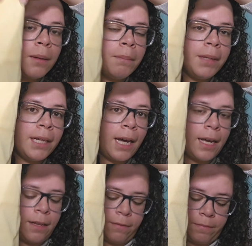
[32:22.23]

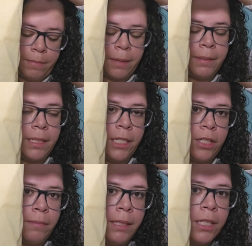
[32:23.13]
Beehive by
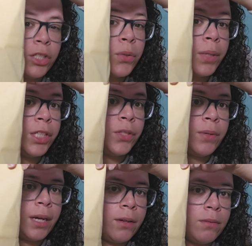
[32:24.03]
Stitch Me, 22
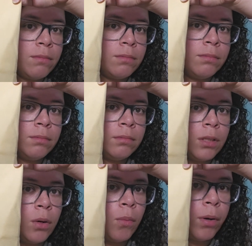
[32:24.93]
count,
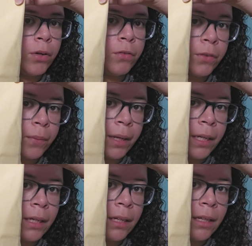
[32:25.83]
1/1.